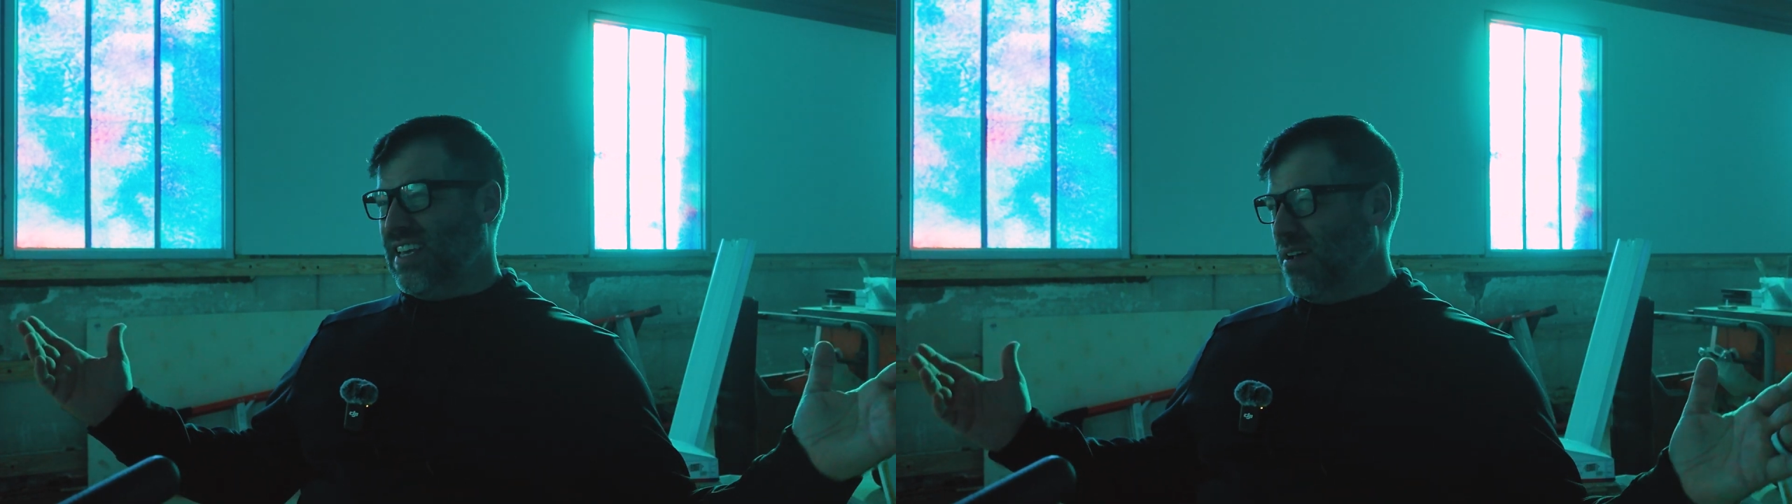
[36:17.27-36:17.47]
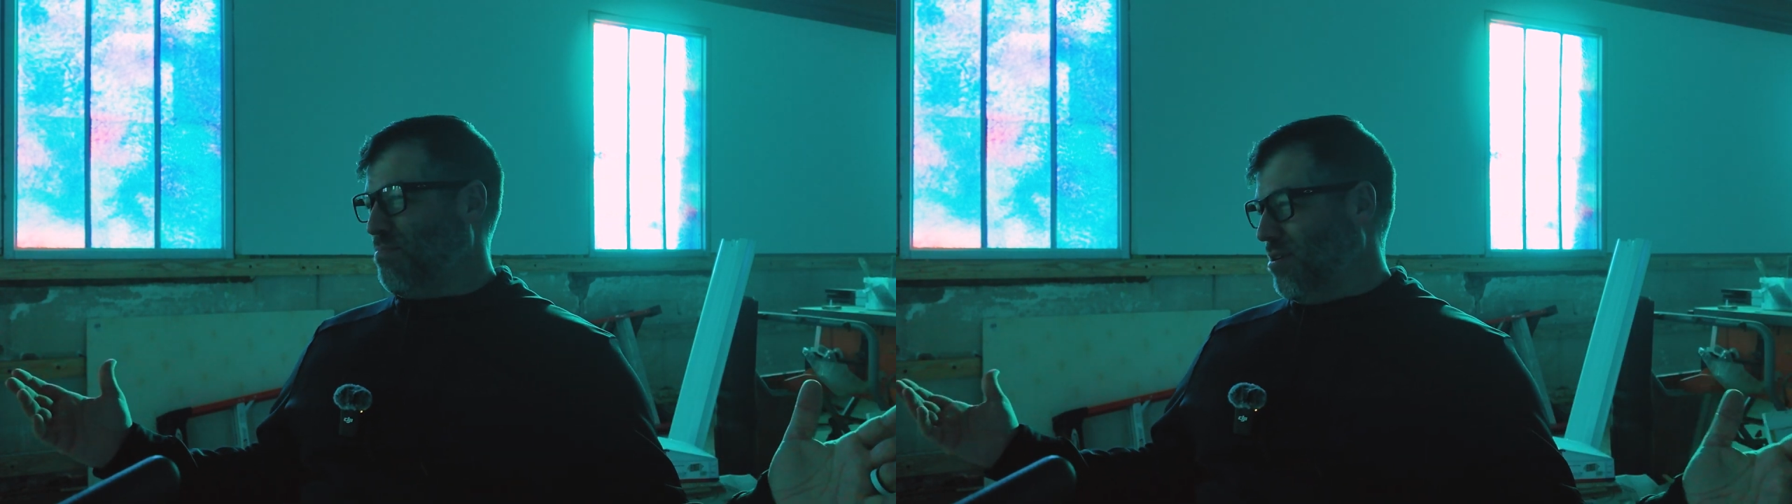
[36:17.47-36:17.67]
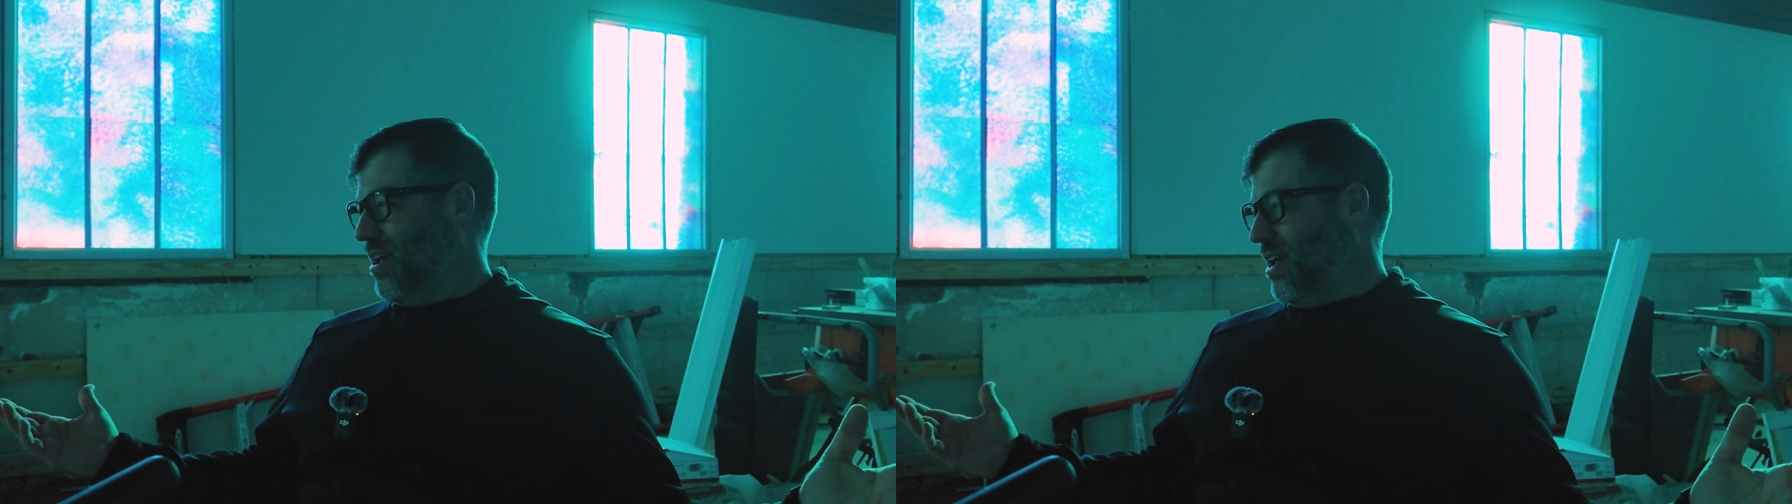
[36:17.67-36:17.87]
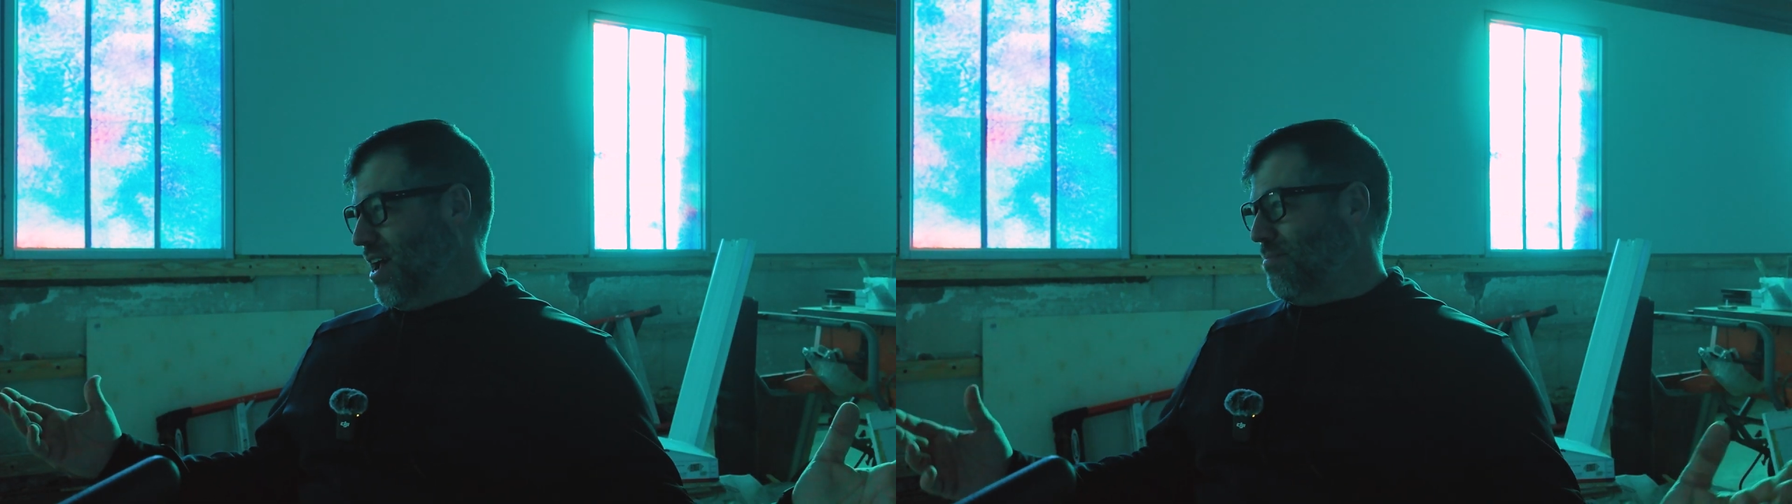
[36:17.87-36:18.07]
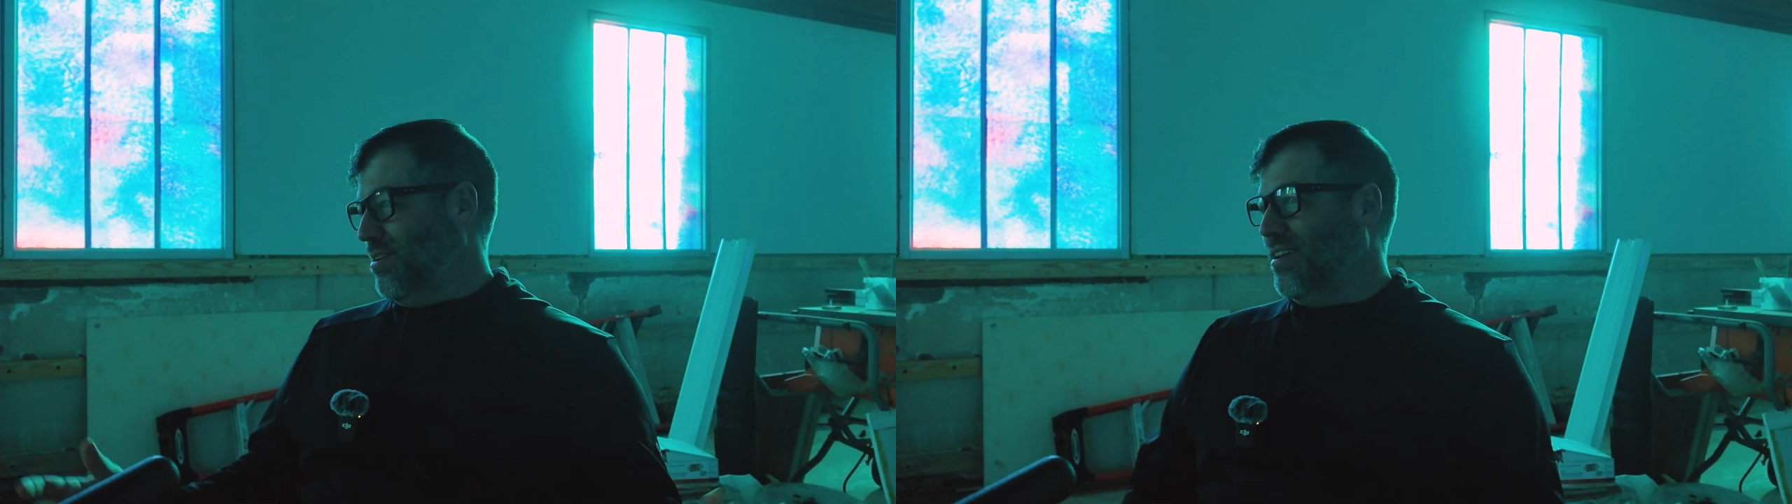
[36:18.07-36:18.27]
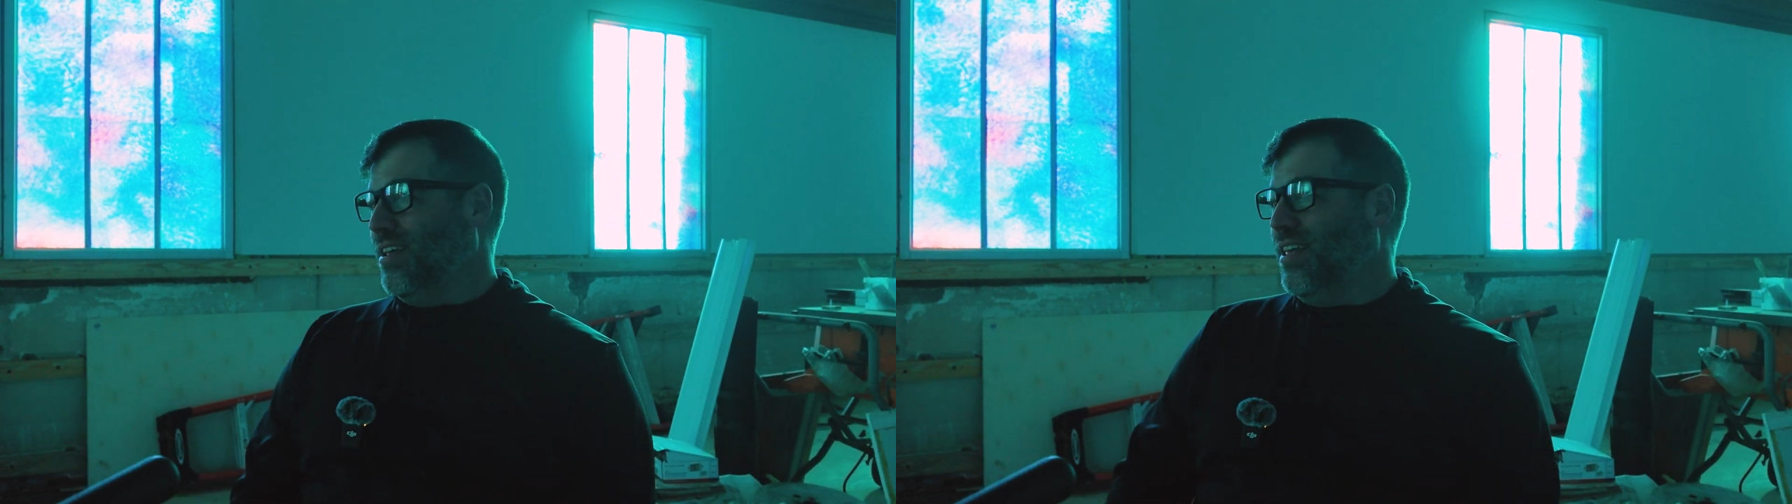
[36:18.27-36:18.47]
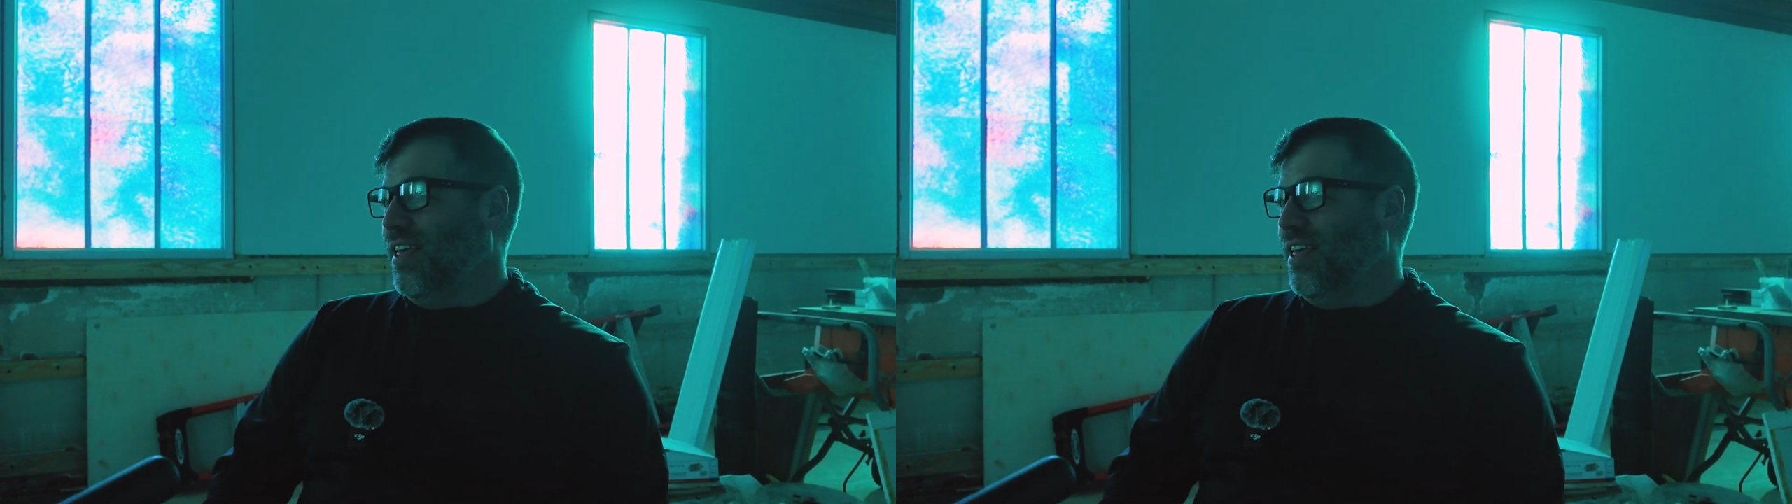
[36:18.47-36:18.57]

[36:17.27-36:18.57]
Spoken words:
that probably ain't happening.